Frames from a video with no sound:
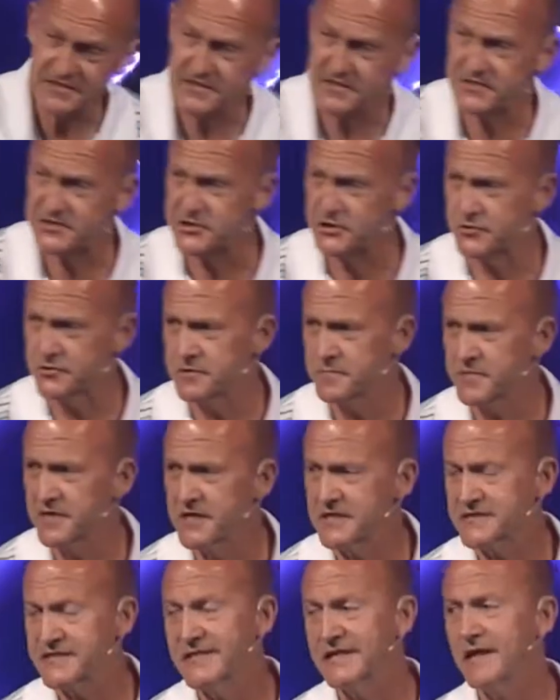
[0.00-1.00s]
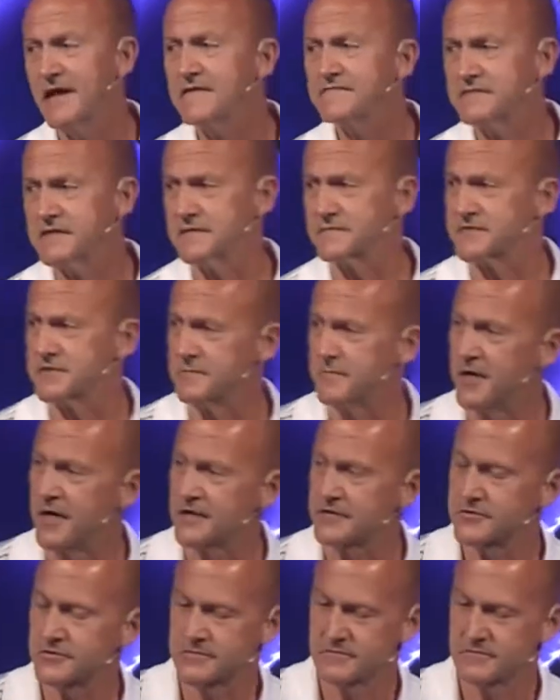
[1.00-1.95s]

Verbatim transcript: His children because He loves them so much.